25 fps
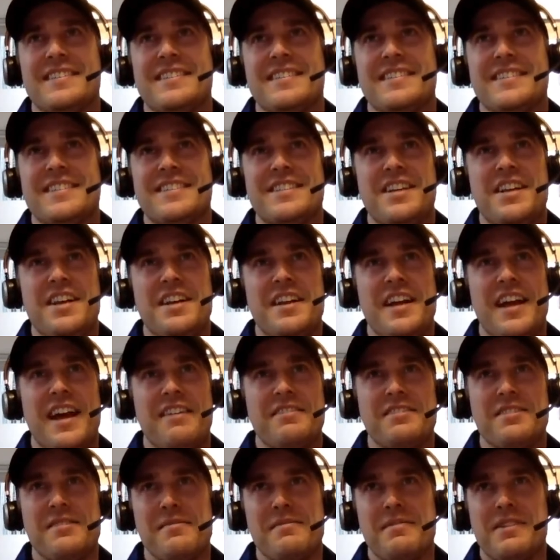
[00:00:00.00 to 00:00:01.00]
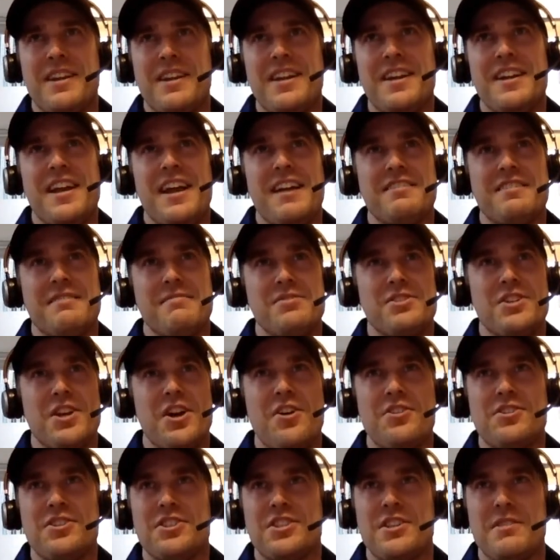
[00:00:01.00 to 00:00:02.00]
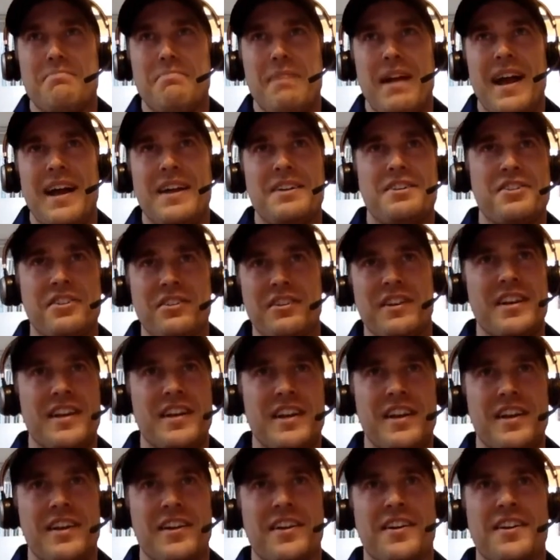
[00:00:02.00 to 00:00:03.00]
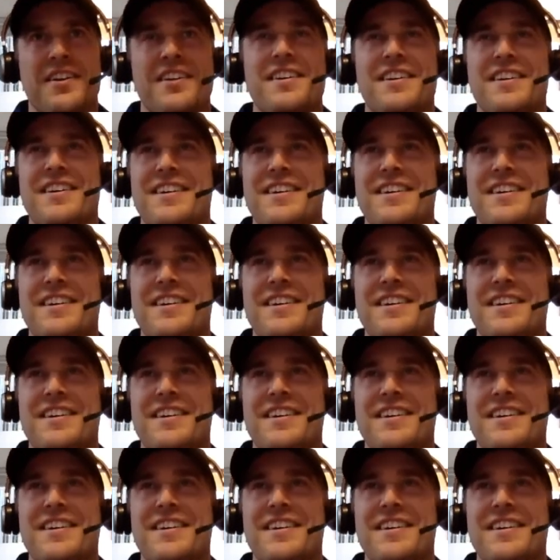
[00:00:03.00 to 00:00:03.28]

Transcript: It's good to have some good to have some jokes and some banter in here.